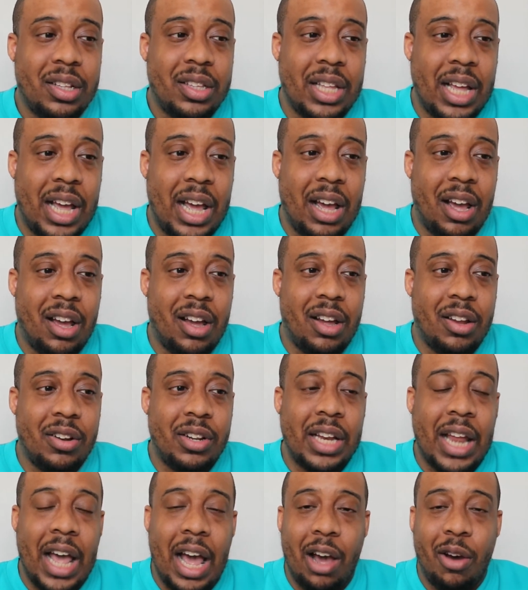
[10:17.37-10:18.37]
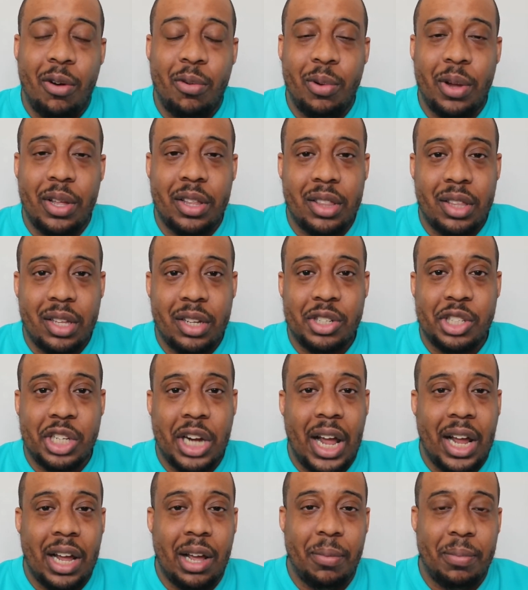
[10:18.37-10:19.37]
that now with
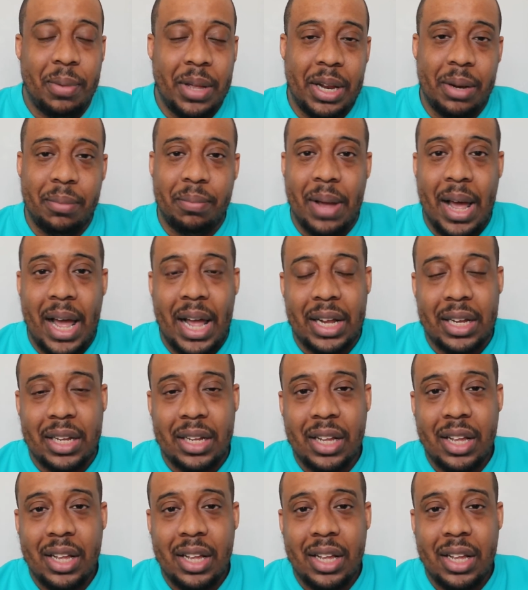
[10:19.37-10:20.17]
Xhaka being back,